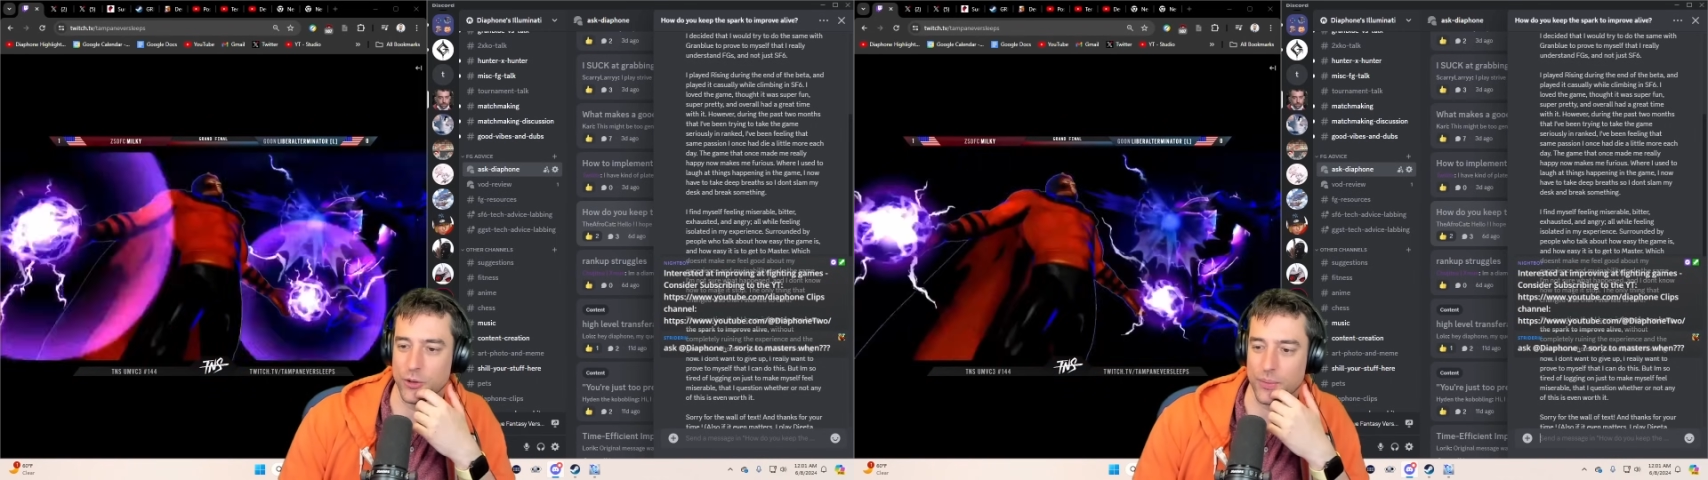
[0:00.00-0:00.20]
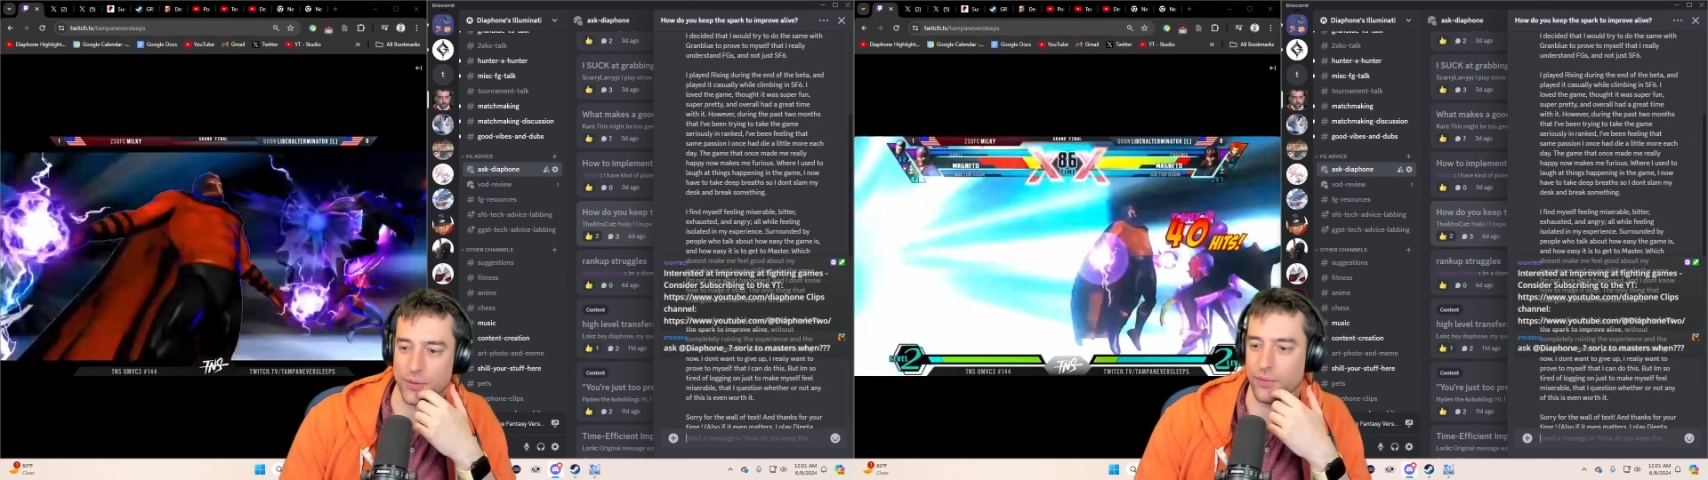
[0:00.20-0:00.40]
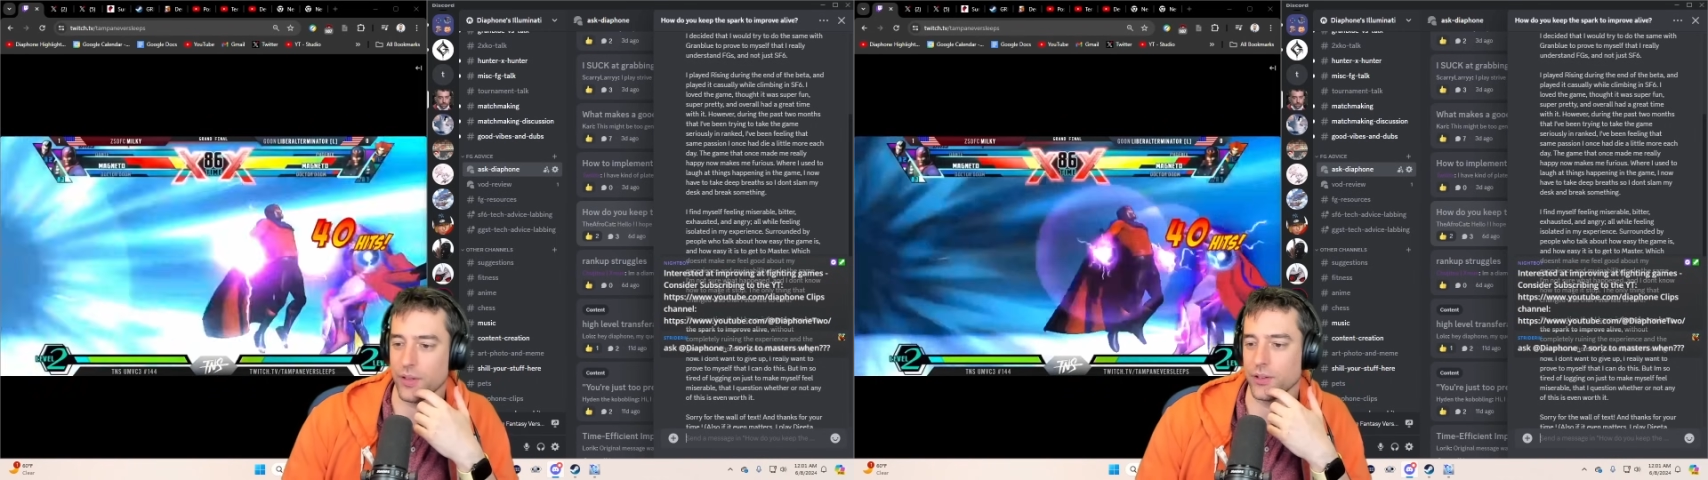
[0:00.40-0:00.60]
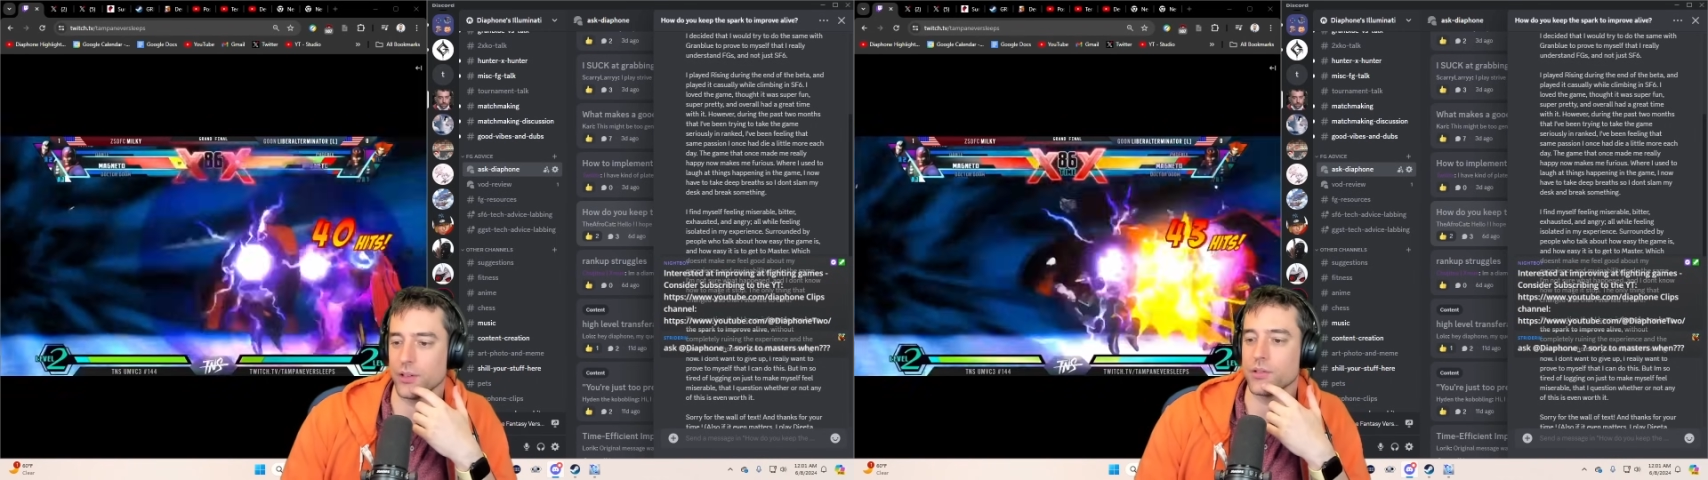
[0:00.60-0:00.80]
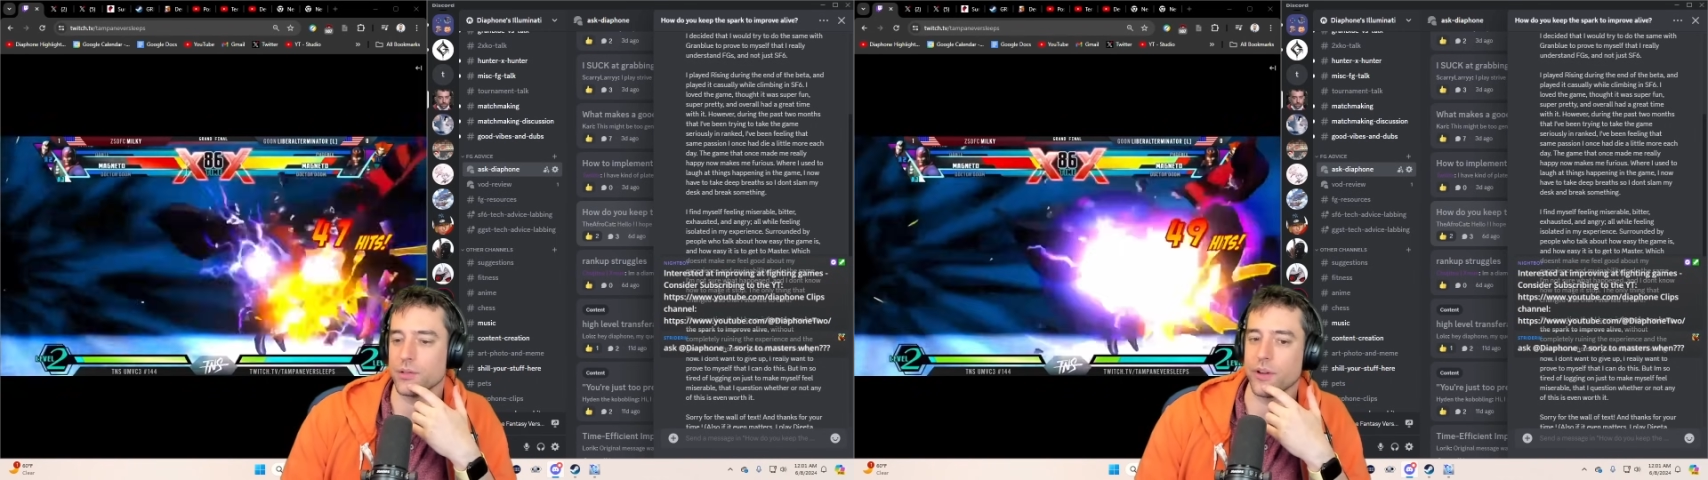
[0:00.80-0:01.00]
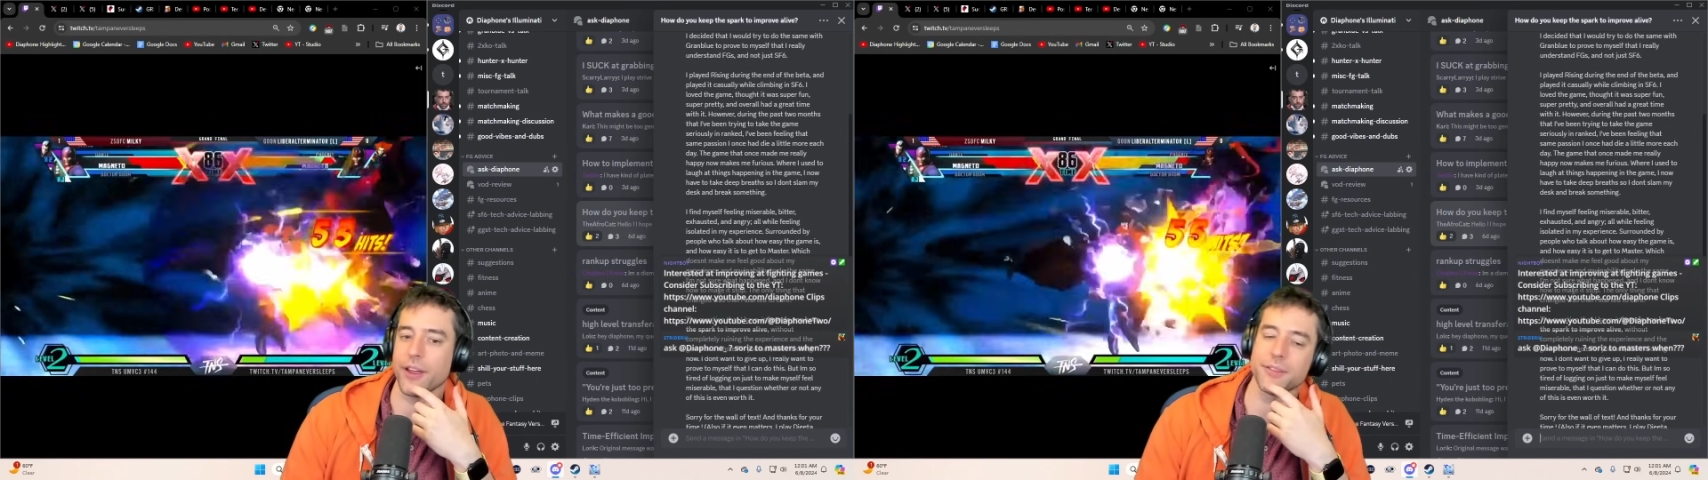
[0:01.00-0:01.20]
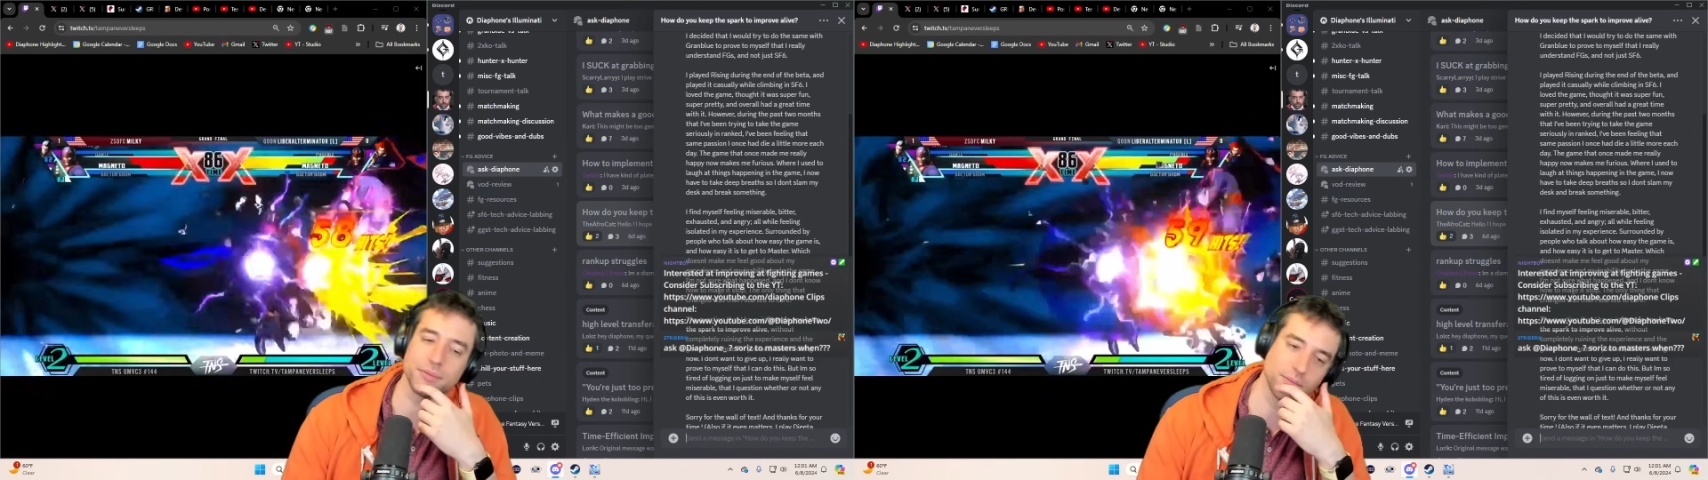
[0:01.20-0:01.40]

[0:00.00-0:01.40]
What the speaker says: you up for failure, right?